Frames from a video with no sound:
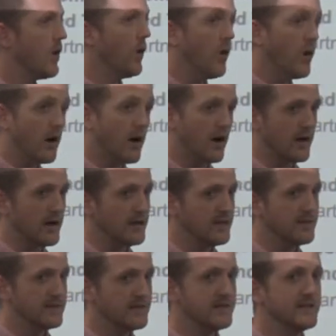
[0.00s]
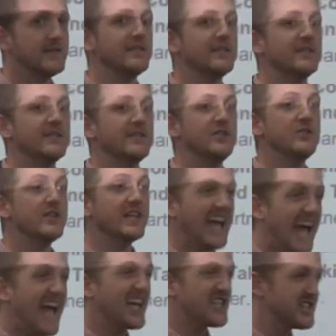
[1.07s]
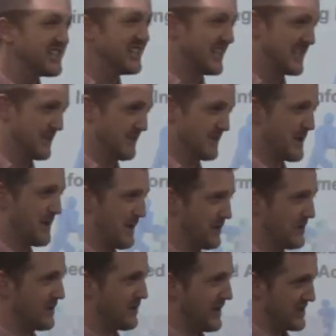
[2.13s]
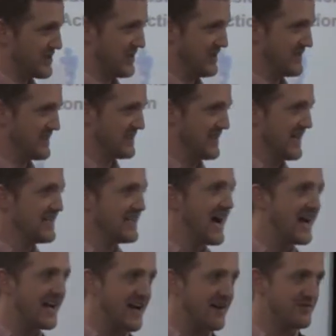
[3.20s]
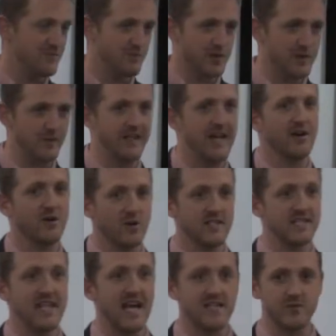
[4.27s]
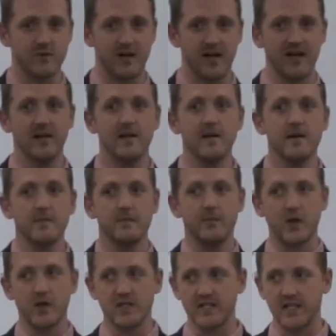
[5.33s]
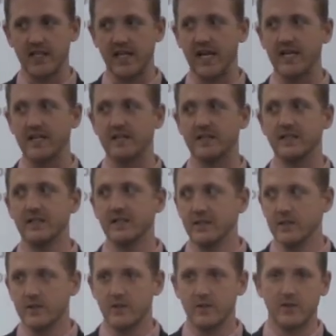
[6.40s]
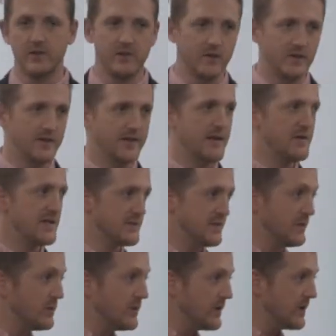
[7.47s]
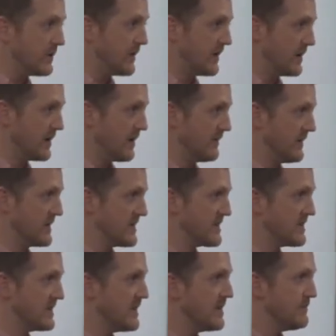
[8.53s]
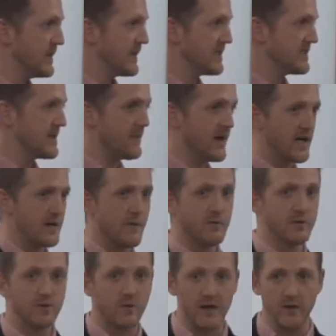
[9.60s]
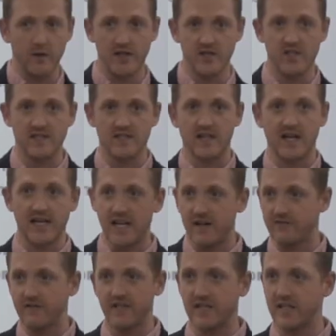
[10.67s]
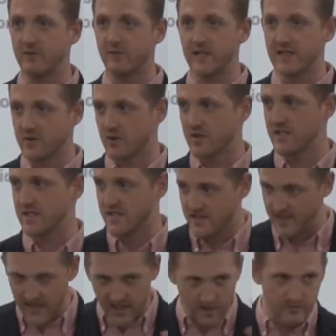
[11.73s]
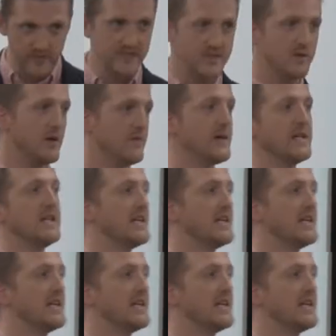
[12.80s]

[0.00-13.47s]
Or you can actually let them come up with the questions and not have them pre-planned. Now, of course, that's where our personally, I go, oh, that makes me really, really nervous because they might come up with great questions and I can't find any resources and then I got to redo all my